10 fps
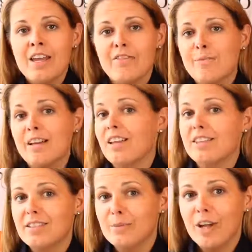If you make
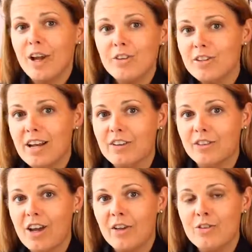less than
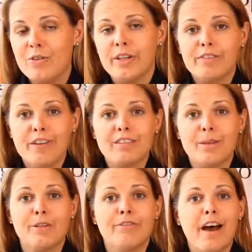$100,000, you can invest
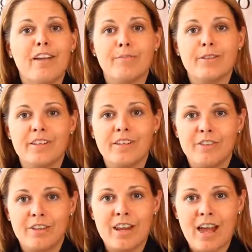up to 5%
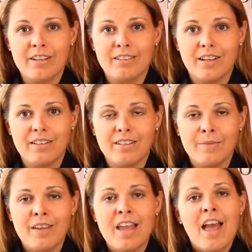of your net assets.
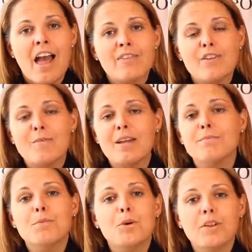And if you make
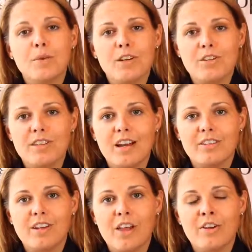more than
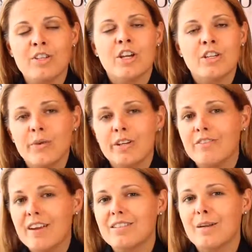$100,000, you can
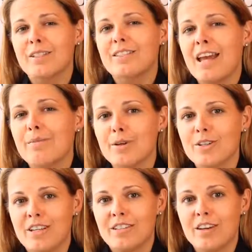invest up to
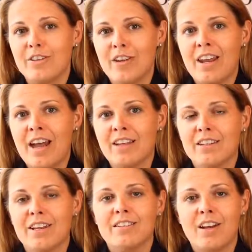10% of your net
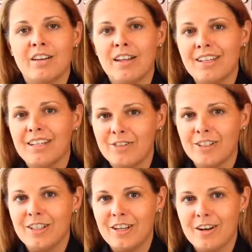assets on any
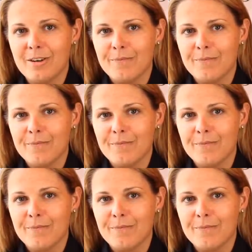given year.